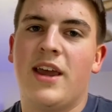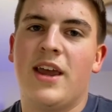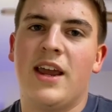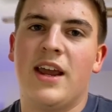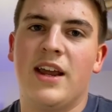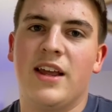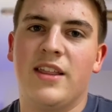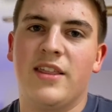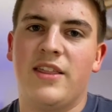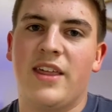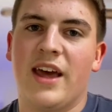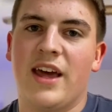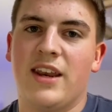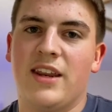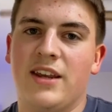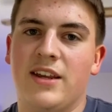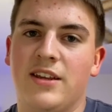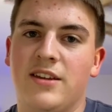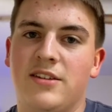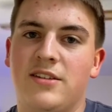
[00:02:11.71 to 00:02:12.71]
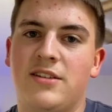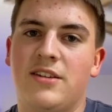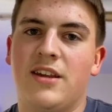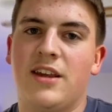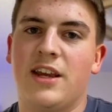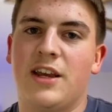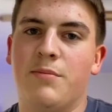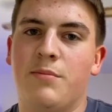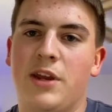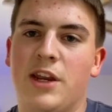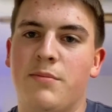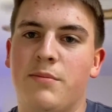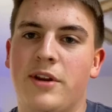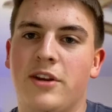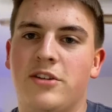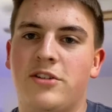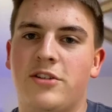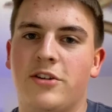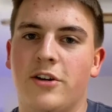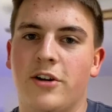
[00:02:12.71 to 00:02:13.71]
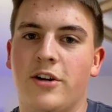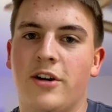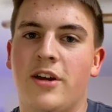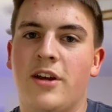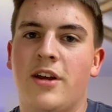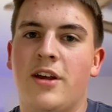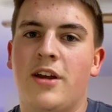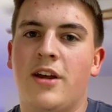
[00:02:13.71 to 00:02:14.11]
and that is it can be administered